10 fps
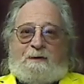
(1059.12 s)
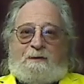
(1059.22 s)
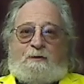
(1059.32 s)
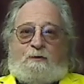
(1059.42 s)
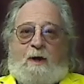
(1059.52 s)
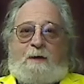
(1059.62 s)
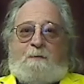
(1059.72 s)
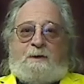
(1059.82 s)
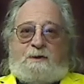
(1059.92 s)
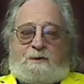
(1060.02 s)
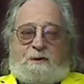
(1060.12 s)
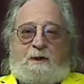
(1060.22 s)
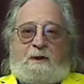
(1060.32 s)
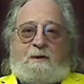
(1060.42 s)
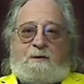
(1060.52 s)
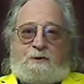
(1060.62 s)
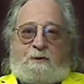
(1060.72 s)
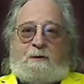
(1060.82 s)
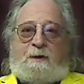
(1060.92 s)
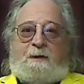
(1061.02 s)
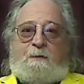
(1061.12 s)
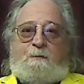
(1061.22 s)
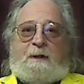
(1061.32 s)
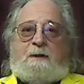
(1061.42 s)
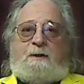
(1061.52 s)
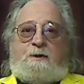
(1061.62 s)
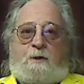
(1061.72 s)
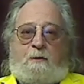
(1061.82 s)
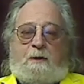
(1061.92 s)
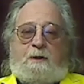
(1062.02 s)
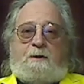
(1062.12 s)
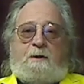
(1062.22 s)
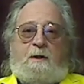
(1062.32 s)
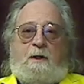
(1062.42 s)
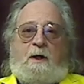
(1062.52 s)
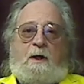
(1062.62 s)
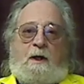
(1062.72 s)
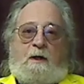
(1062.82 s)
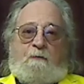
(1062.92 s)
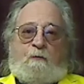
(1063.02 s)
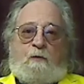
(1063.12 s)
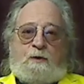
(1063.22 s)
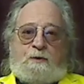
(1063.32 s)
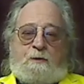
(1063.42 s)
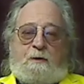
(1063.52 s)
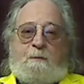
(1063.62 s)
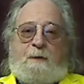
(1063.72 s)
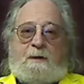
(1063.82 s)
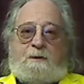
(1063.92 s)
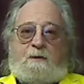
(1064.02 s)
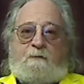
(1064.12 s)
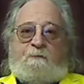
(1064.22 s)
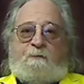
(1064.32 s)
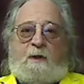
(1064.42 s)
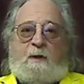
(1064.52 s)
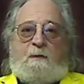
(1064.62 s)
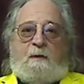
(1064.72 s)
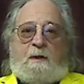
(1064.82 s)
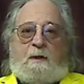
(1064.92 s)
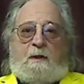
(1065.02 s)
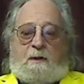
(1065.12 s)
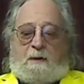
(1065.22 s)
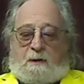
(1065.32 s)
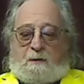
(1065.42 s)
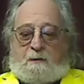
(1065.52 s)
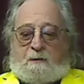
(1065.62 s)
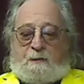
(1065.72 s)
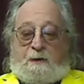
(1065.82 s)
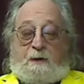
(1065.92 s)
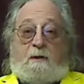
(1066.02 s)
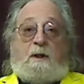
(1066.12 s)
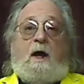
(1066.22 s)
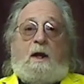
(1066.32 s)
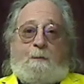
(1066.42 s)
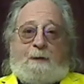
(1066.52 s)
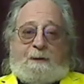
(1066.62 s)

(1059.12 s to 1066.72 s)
crime is certainly a big deterrent for a certain amount of their economy.